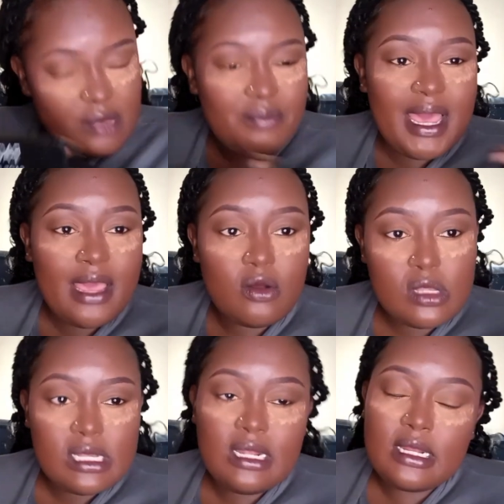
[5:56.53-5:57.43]
my
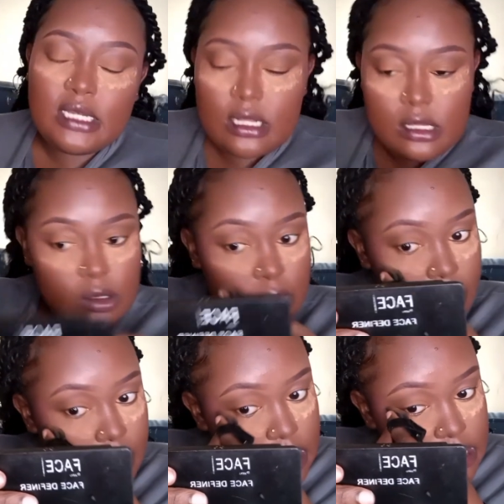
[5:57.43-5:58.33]
concealer tends to
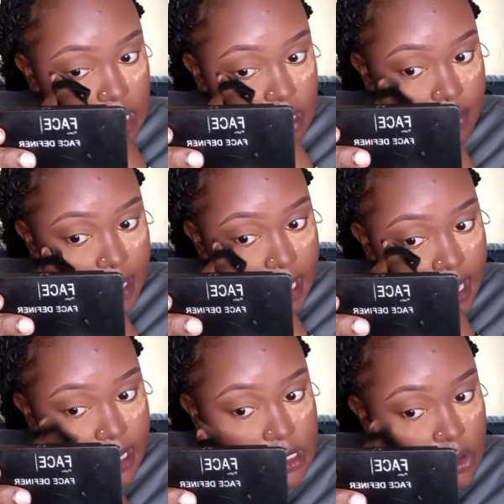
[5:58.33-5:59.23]
crease under my
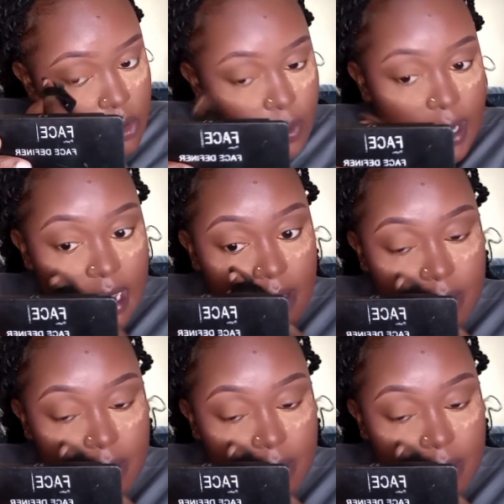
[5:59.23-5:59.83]
eye, so when I